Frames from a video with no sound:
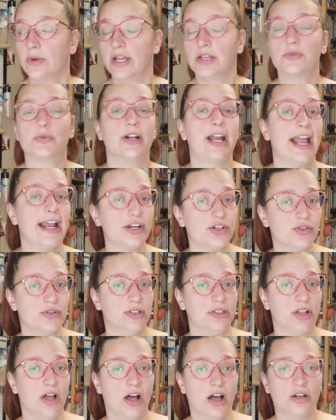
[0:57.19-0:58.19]
The wigs were
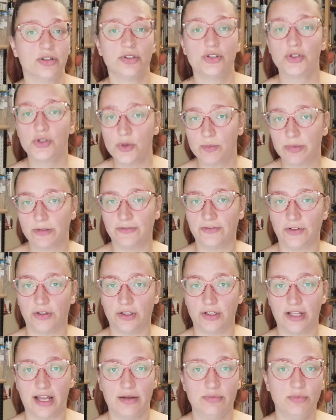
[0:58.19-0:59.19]
extra long, super
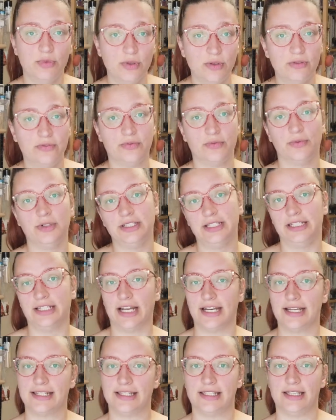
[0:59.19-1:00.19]
full, and moved really
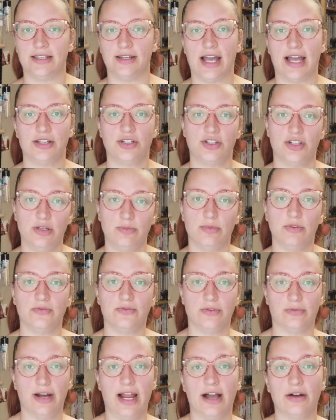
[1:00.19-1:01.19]
nicely as she
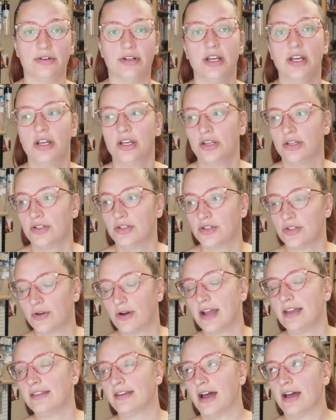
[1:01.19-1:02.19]
moved around.
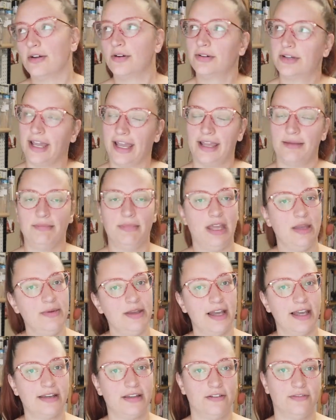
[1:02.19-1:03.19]
So I thought, okay,
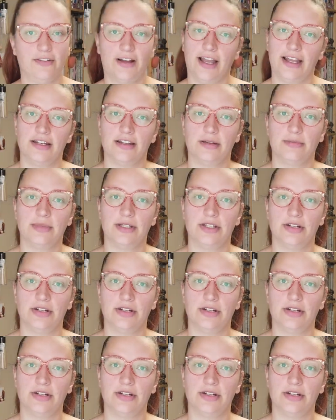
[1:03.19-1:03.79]
maybe I could find a